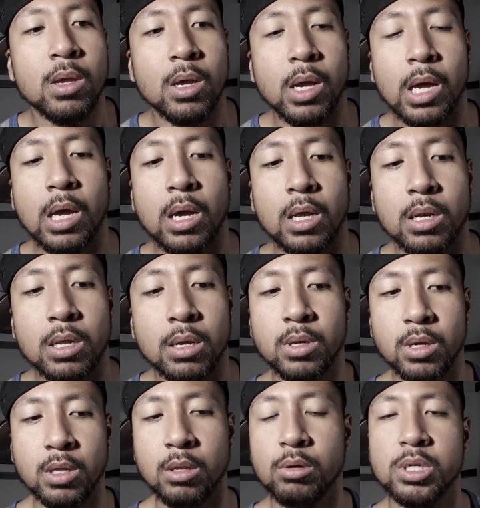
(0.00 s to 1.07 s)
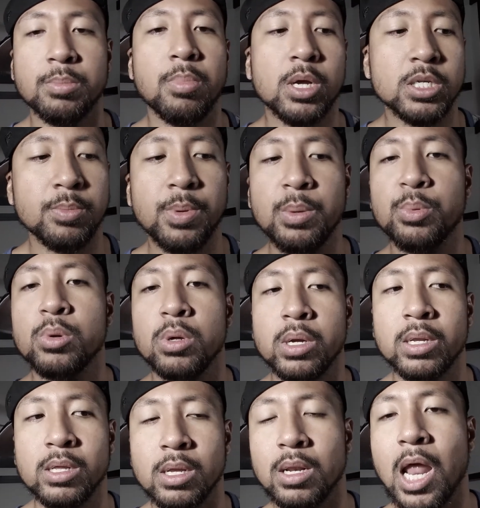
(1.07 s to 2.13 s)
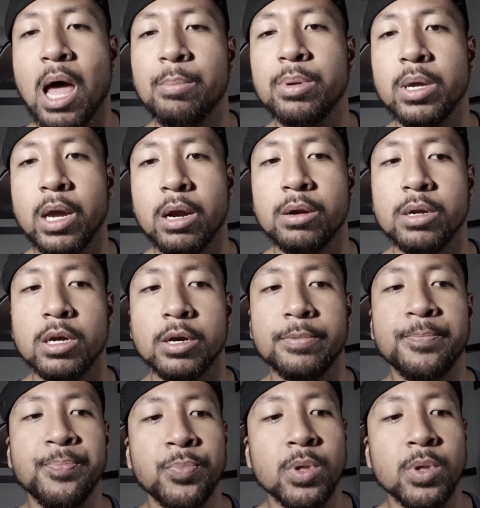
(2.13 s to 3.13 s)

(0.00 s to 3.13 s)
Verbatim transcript: And, and there was a bunch of people in the lobby area